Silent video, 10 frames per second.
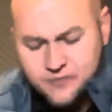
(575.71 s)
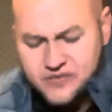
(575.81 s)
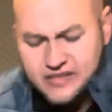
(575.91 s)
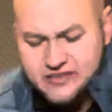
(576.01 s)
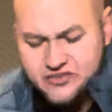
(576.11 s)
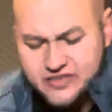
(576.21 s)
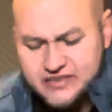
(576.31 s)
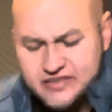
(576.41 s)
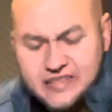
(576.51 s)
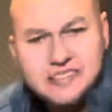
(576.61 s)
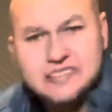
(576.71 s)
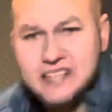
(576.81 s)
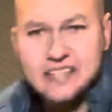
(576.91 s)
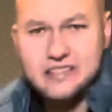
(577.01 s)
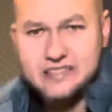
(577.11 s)
It's just
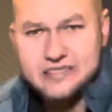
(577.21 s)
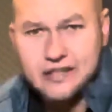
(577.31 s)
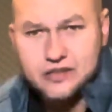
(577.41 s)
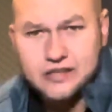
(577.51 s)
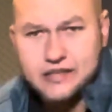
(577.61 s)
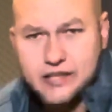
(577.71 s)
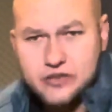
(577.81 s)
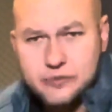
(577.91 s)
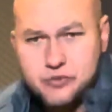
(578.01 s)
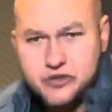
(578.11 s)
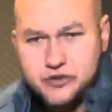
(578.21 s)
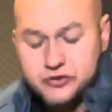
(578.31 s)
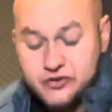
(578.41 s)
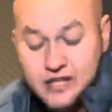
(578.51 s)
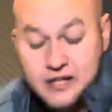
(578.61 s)
insane, the sound that they reproduce,